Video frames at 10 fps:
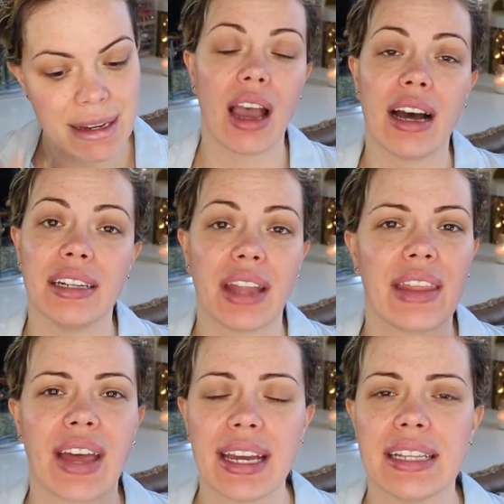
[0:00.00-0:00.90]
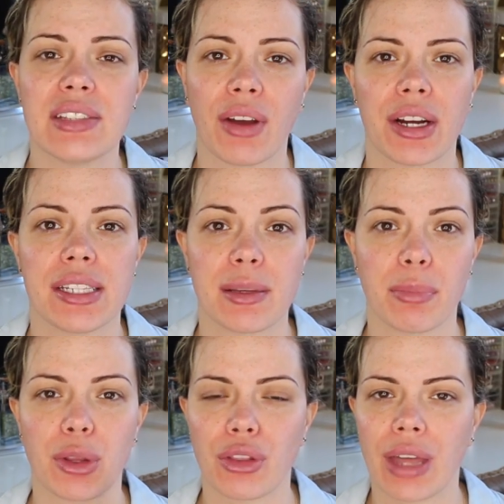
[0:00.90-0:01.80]
And that is very
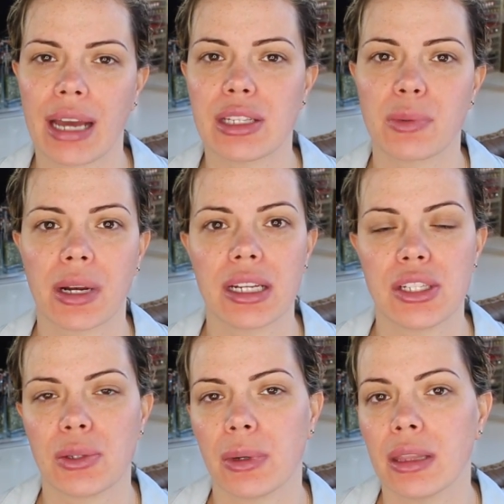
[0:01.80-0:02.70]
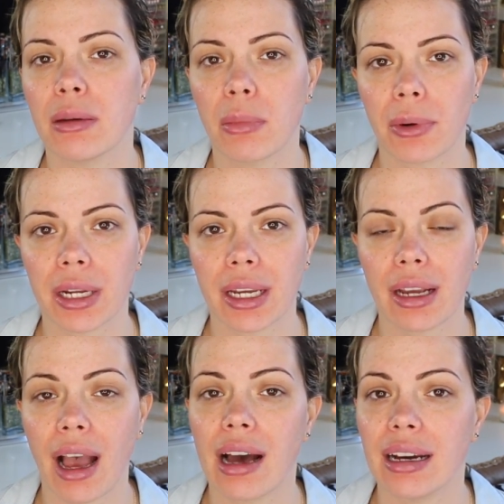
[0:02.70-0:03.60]
simple. That is what I do in the
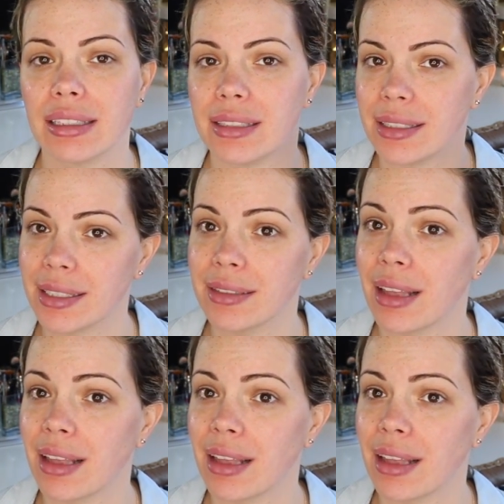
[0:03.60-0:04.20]
morning and